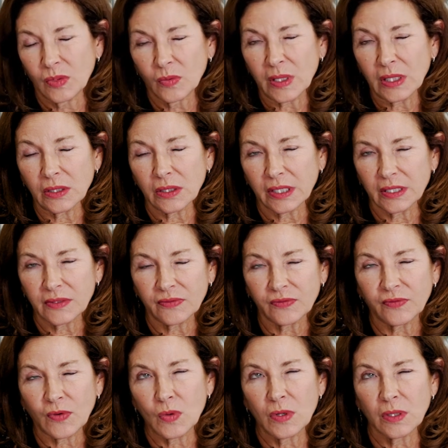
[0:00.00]
we look at
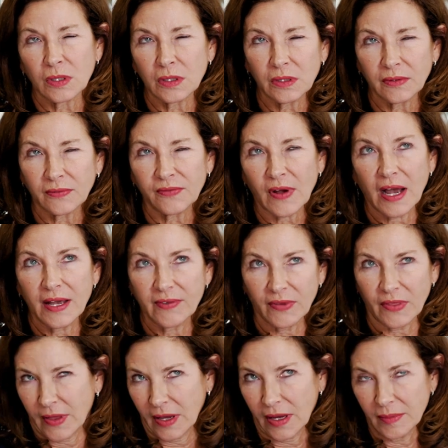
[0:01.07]
4 or 5
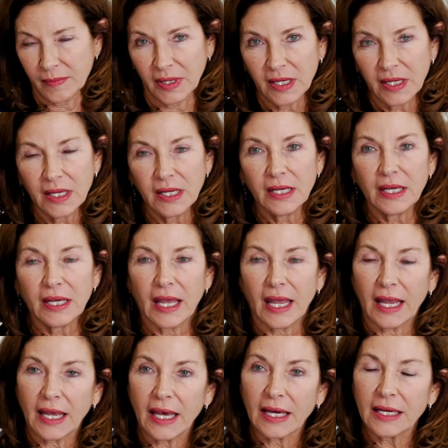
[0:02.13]
of them.
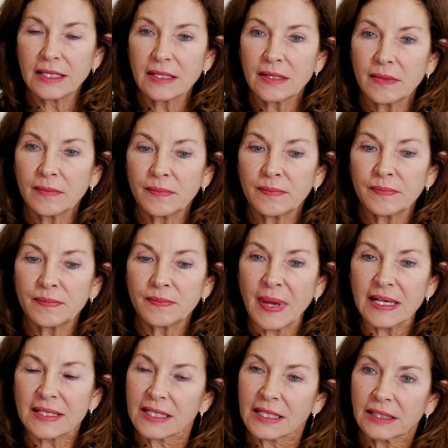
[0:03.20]
And
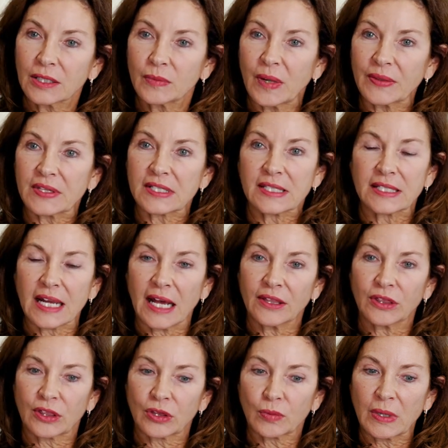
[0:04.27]
basically what the
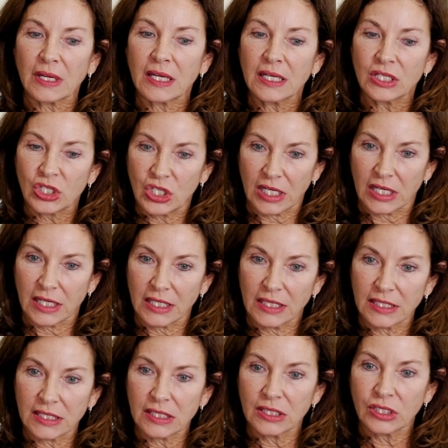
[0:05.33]
STAT3
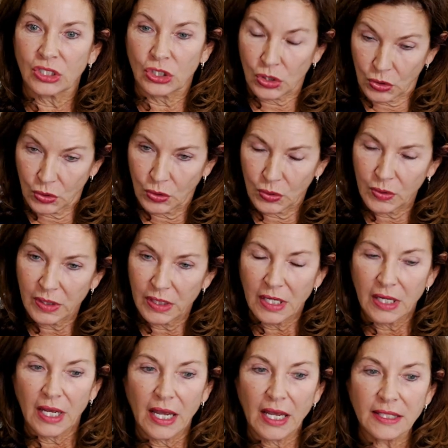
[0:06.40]
genes do
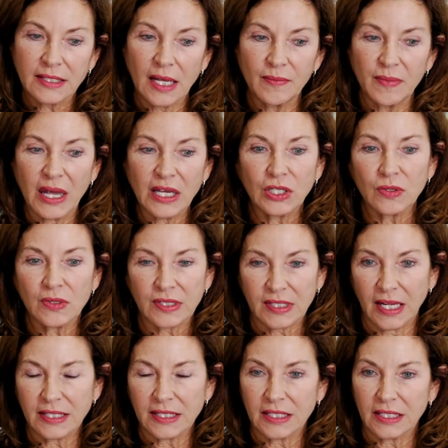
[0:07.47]
is they make you
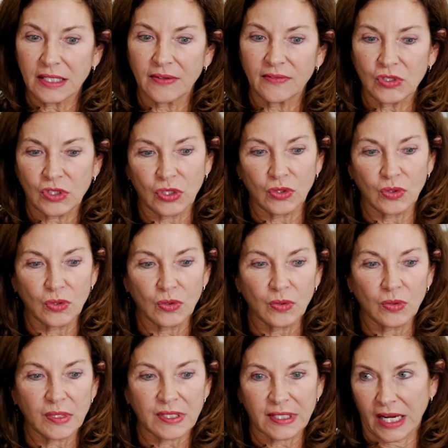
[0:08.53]
sensitive
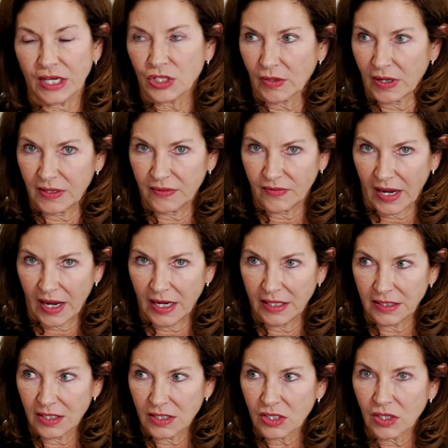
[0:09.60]
to saturated
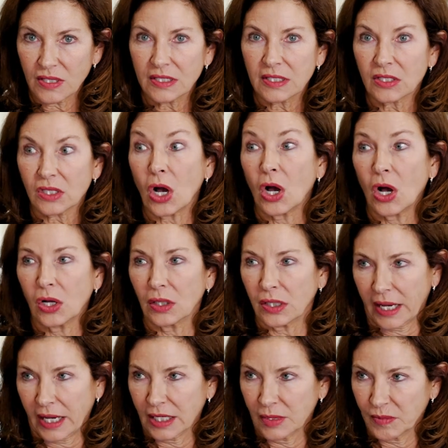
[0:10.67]
fat. So this is
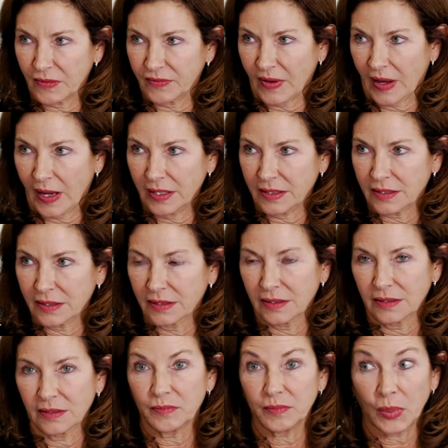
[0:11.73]
all animal fat,
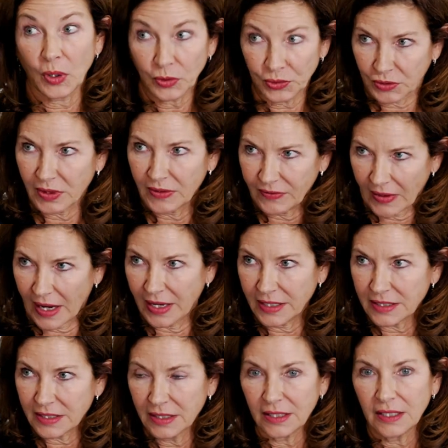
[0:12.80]
poultry
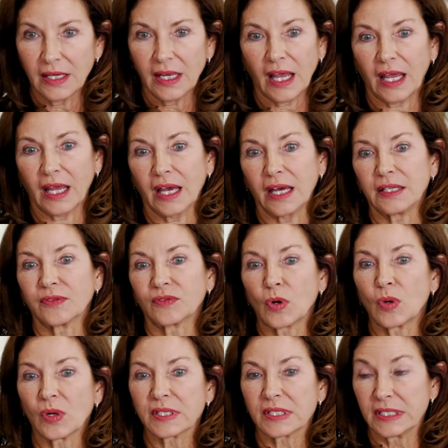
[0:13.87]
fat, and of
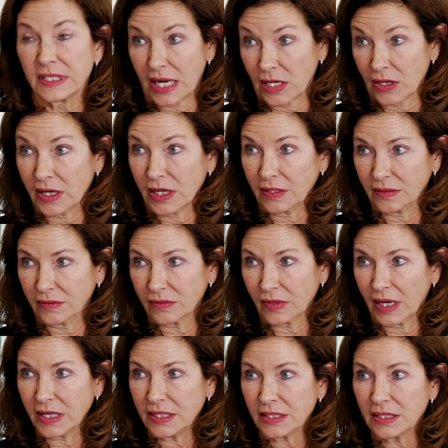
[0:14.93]
course dairy,
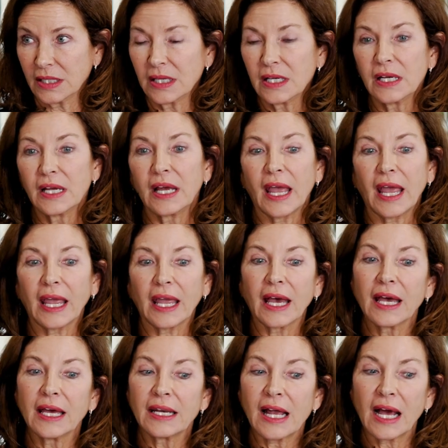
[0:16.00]
right?
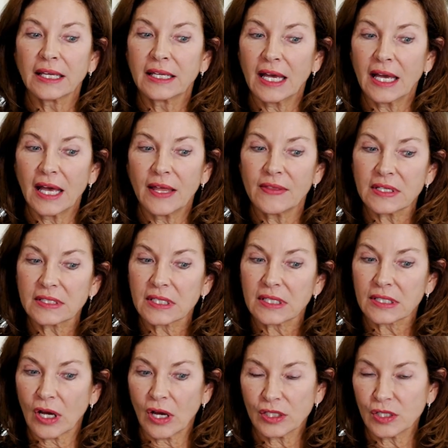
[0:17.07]
And again, this
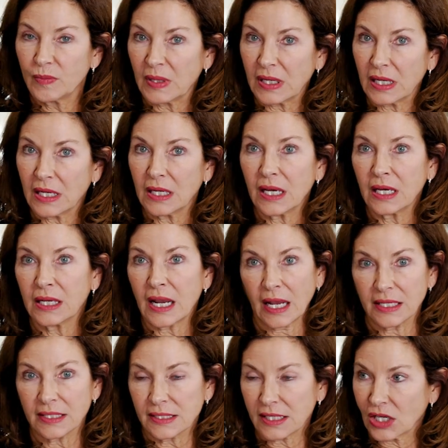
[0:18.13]
is thought to be an
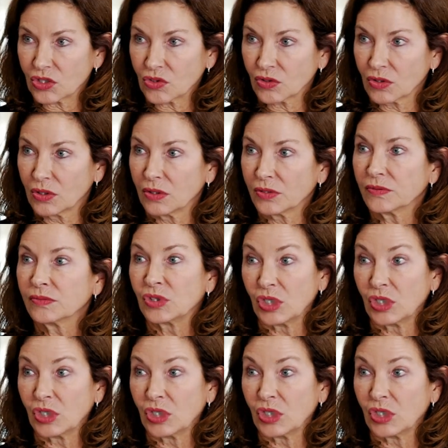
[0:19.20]
ancestral